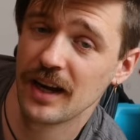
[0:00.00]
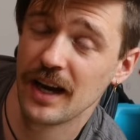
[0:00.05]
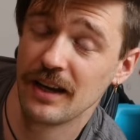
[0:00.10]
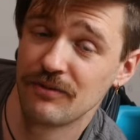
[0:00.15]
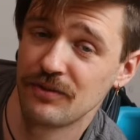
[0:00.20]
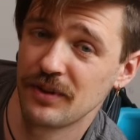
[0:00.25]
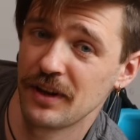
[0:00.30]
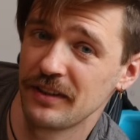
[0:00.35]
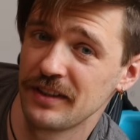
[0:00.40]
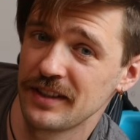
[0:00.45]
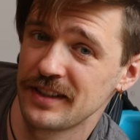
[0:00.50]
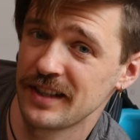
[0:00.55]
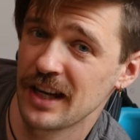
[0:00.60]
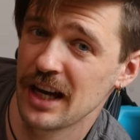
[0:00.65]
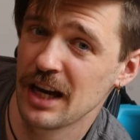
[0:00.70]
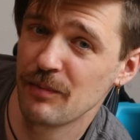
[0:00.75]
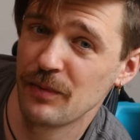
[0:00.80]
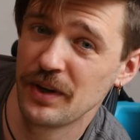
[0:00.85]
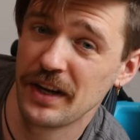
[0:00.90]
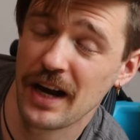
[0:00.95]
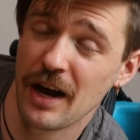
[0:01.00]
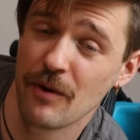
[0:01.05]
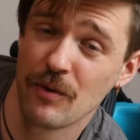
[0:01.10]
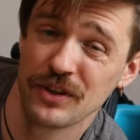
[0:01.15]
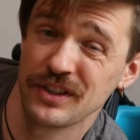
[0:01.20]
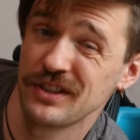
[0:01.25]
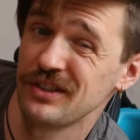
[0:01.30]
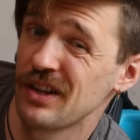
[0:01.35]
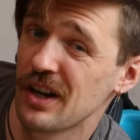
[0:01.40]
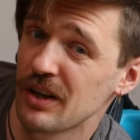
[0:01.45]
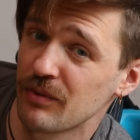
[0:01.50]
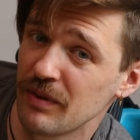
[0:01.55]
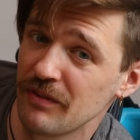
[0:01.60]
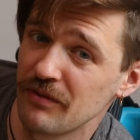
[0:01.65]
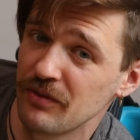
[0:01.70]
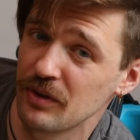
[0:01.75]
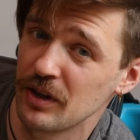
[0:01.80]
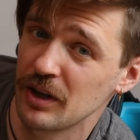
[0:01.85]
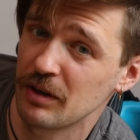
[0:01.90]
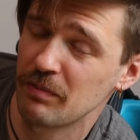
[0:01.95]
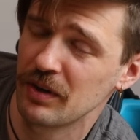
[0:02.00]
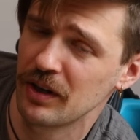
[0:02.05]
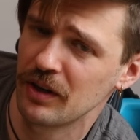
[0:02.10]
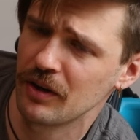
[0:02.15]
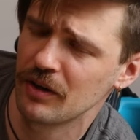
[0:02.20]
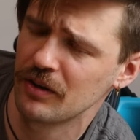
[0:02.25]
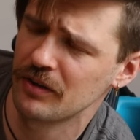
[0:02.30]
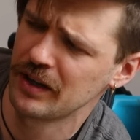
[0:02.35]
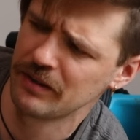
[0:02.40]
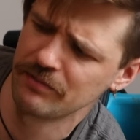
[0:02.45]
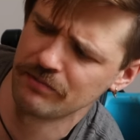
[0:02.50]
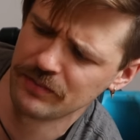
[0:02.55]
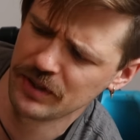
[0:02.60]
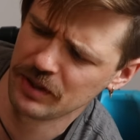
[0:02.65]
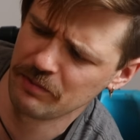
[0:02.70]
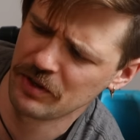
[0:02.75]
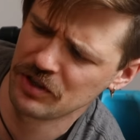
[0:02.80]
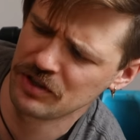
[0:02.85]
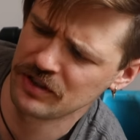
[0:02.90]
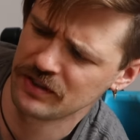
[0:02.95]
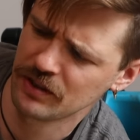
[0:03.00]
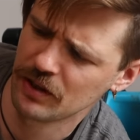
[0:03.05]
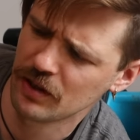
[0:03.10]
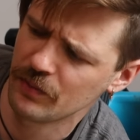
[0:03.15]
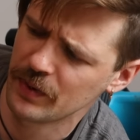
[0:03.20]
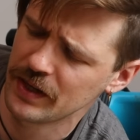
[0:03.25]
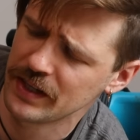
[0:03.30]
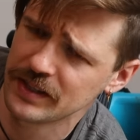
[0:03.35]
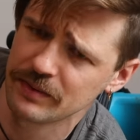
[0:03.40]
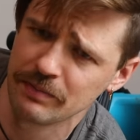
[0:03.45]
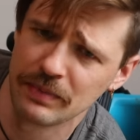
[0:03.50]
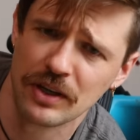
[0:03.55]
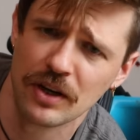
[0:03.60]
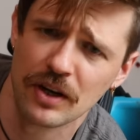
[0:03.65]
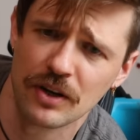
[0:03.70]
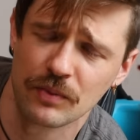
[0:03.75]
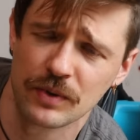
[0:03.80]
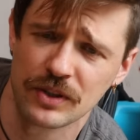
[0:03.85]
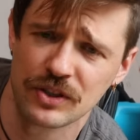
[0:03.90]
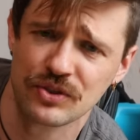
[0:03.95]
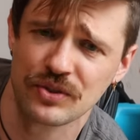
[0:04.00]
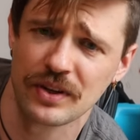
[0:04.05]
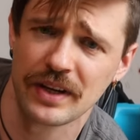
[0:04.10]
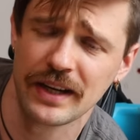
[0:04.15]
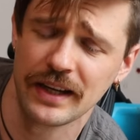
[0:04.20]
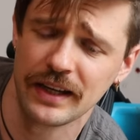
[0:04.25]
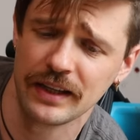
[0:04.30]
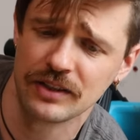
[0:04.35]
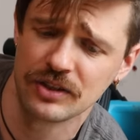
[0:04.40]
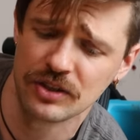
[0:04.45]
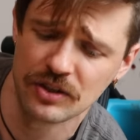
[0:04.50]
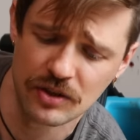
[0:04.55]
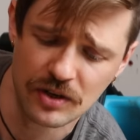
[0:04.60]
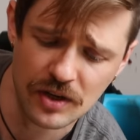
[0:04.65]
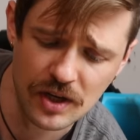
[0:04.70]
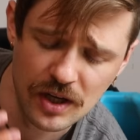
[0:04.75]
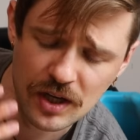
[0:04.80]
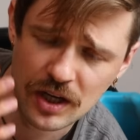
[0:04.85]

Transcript: And throughout this time when I was not reviewing Begode, and pretty much as always, Begode was trying to